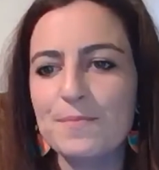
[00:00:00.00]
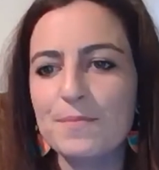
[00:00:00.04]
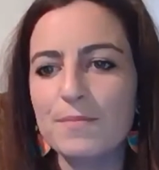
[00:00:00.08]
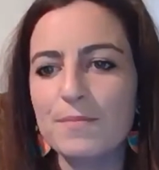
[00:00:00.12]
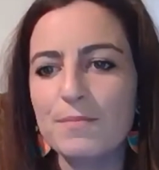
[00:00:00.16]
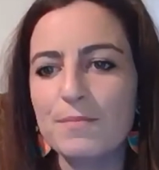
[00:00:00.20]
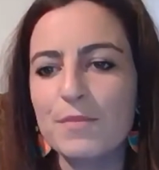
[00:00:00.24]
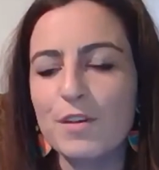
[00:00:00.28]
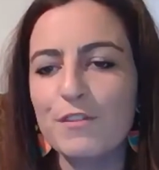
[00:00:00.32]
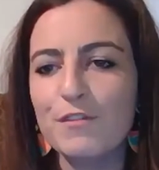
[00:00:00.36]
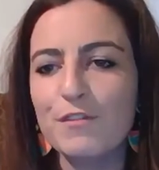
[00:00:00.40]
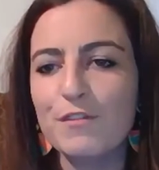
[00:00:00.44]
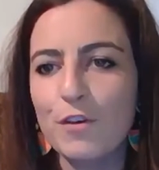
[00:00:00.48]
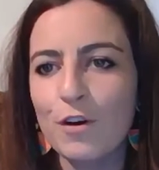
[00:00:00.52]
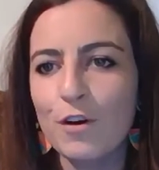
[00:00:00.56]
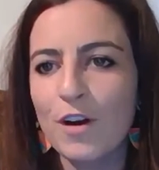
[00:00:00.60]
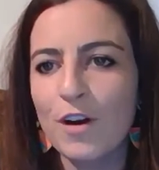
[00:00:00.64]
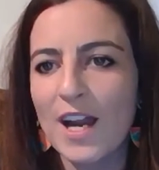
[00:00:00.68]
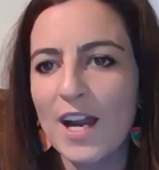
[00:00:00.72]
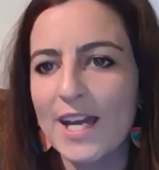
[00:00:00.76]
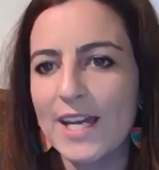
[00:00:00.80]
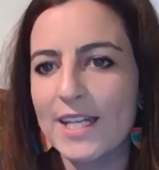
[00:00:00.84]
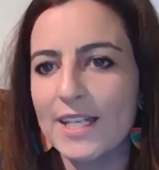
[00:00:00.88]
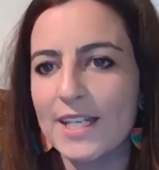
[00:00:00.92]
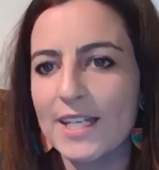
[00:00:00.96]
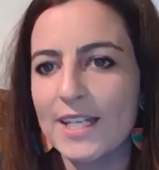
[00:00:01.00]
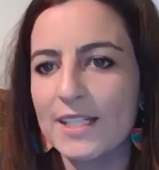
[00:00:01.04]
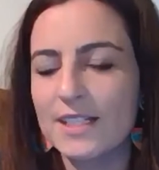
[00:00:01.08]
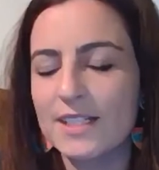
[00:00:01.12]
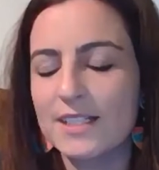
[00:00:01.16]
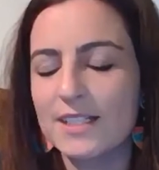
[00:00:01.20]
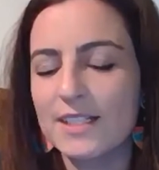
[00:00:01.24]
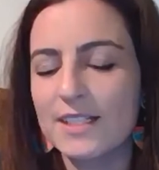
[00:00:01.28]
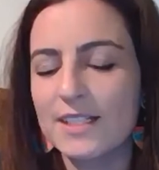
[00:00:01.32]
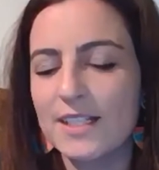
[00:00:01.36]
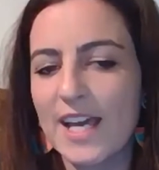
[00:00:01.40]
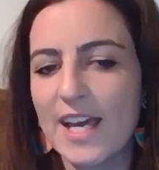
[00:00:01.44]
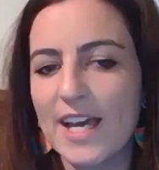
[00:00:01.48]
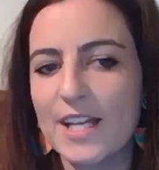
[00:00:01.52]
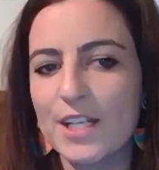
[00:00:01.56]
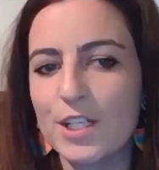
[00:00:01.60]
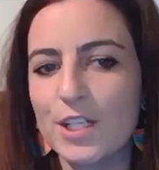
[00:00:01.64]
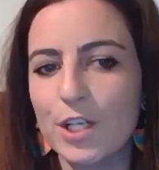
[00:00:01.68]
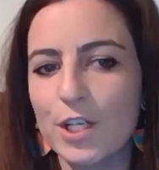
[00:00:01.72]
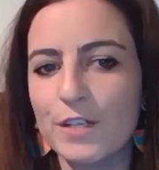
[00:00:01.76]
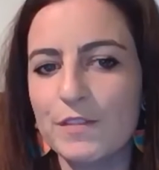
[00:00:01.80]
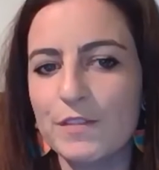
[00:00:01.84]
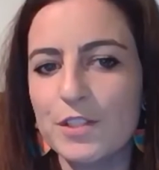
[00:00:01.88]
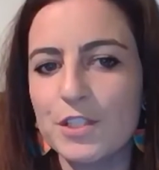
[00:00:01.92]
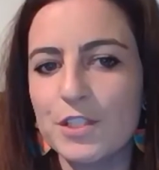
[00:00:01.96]
Before I hand
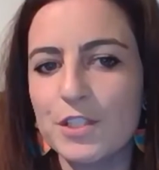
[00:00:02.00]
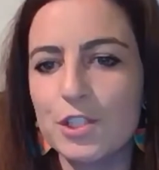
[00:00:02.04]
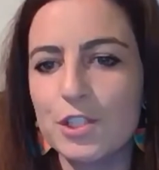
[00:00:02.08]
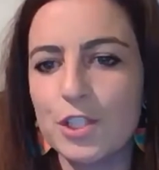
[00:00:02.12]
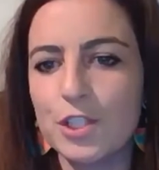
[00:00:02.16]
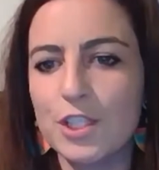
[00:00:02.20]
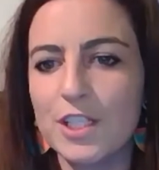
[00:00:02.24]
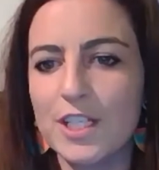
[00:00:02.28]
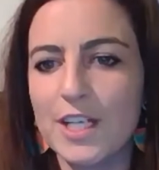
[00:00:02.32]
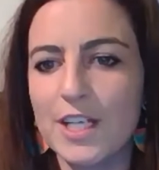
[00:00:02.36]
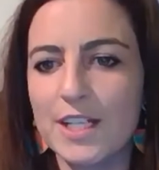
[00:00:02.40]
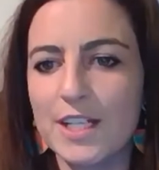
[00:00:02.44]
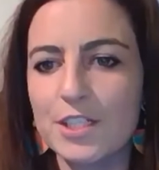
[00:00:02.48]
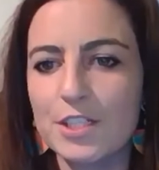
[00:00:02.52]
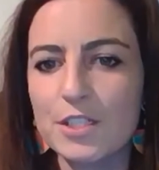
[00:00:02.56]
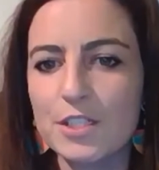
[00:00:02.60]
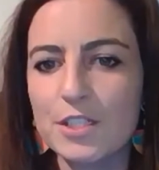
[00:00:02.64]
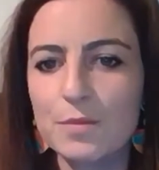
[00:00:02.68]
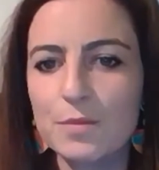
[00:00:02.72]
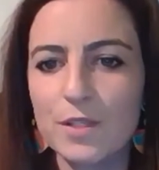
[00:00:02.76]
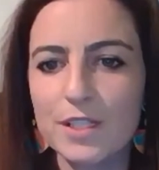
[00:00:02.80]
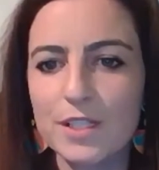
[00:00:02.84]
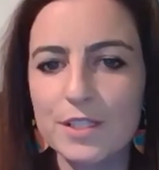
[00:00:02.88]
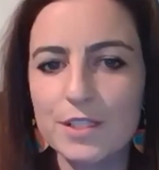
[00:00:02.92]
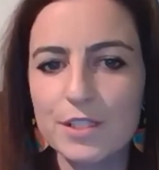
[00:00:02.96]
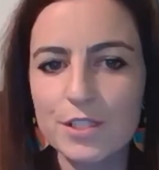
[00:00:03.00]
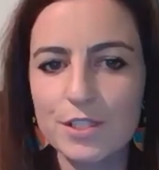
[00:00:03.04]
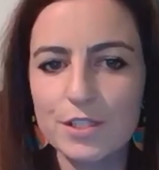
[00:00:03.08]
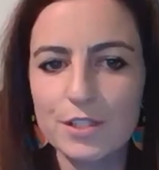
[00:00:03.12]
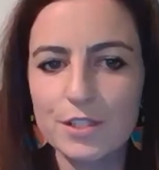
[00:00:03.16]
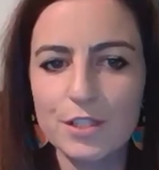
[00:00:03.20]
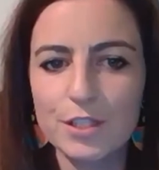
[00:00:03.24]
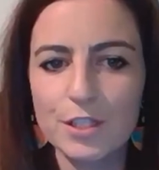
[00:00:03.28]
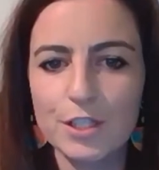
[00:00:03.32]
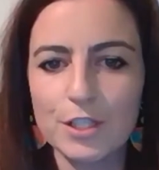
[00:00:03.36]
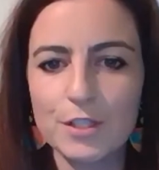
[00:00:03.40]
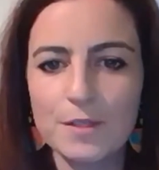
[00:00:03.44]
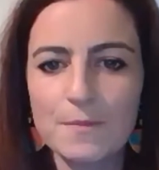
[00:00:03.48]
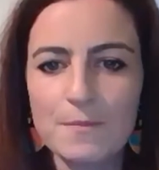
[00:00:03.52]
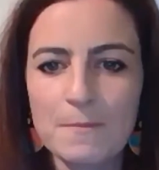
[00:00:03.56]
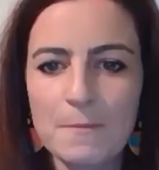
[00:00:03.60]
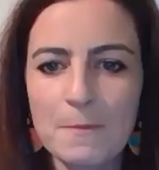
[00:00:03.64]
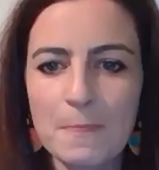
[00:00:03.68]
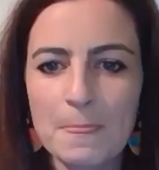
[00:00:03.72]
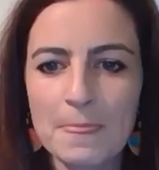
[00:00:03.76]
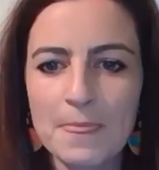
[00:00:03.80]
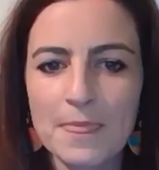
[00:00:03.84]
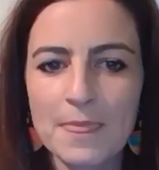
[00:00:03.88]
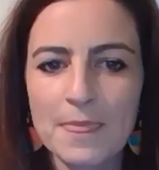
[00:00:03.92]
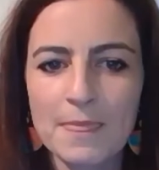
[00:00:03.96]
over to Judy, I just wanted to
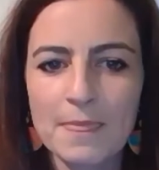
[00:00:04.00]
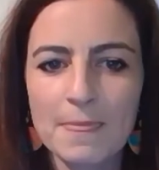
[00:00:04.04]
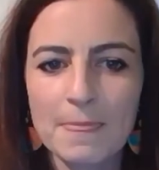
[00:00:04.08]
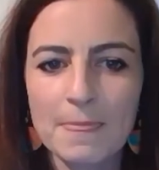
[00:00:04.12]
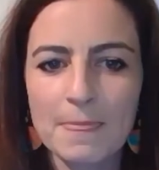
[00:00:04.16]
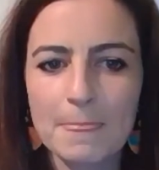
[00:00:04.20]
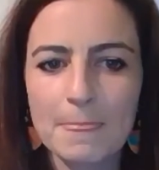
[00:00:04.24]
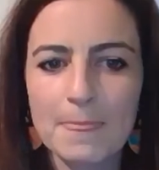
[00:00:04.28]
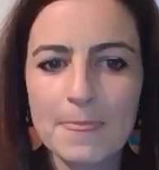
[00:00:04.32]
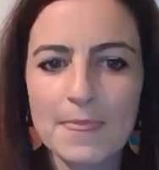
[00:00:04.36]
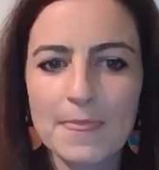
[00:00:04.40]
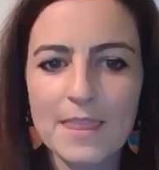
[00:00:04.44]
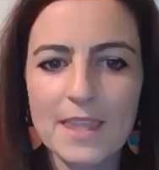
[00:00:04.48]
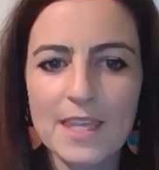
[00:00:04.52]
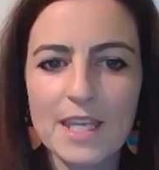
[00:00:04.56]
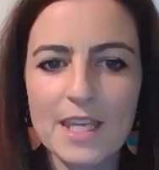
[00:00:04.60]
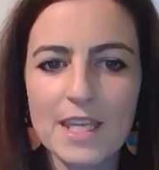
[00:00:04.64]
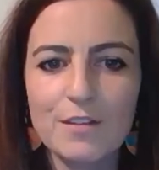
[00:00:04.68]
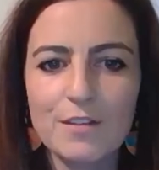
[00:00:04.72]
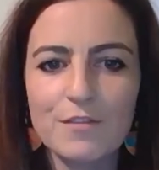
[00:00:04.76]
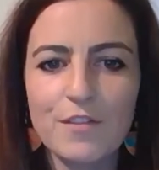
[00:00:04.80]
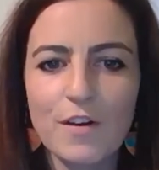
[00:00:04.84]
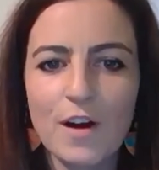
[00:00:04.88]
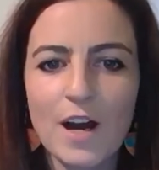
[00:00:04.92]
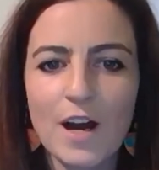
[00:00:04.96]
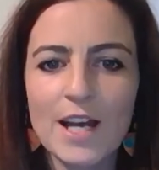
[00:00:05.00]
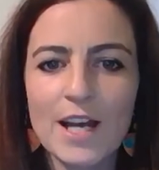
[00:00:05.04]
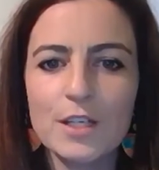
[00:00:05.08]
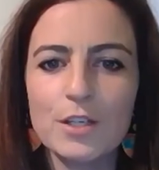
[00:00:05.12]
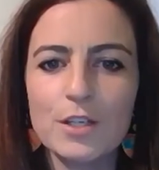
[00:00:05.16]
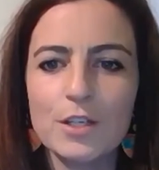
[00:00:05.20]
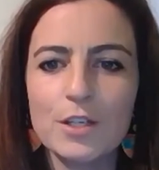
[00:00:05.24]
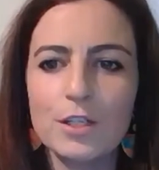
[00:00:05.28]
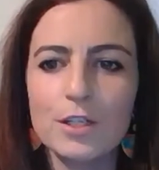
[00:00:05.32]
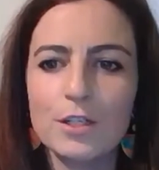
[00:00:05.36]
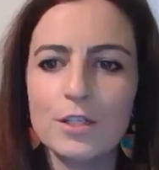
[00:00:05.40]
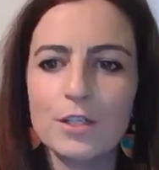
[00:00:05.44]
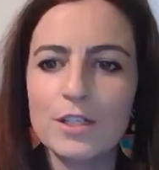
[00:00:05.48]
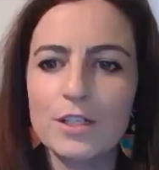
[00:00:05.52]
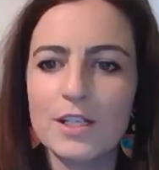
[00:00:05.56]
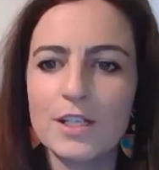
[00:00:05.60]
invite you